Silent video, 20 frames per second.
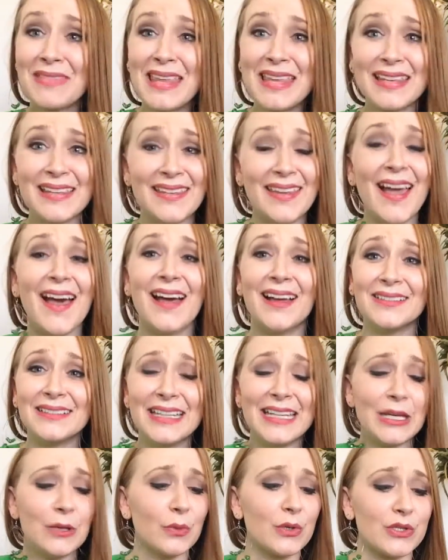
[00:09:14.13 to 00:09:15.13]
Yeah,
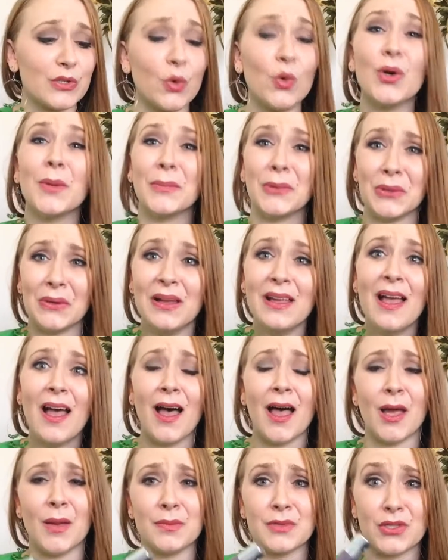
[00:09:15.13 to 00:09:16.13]
it was horrible.
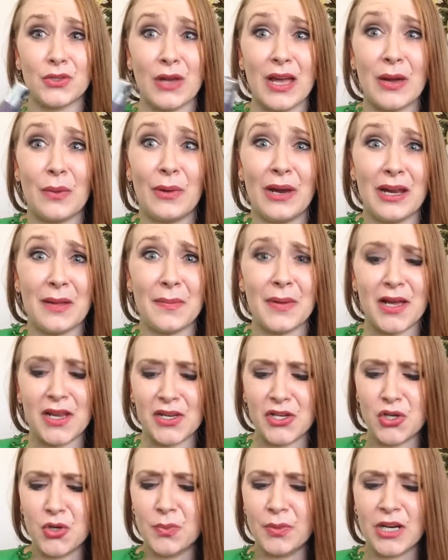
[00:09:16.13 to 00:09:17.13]
So I went and bought
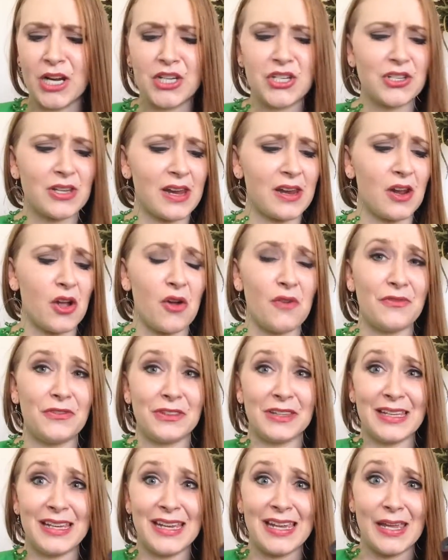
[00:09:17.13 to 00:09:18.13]
a new brush, and
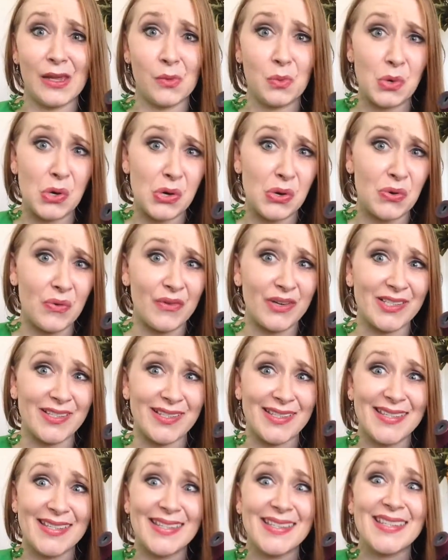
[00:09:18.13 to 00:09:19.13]
hopefully it won't
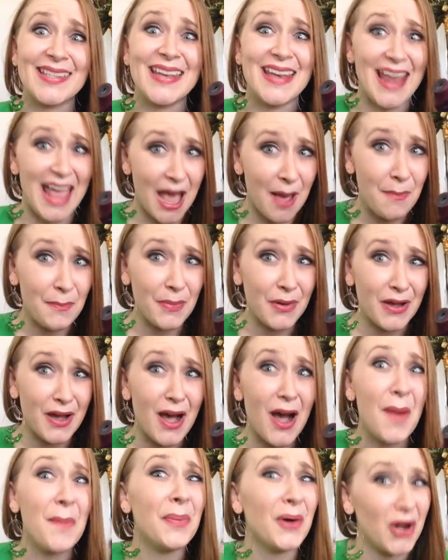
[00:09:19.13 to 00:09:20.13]
snap
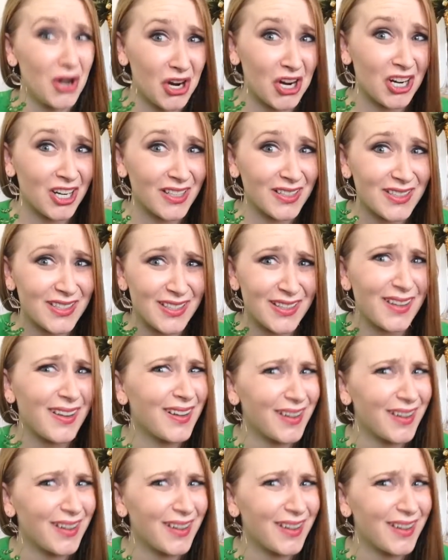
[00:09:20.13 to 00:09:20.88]
apart.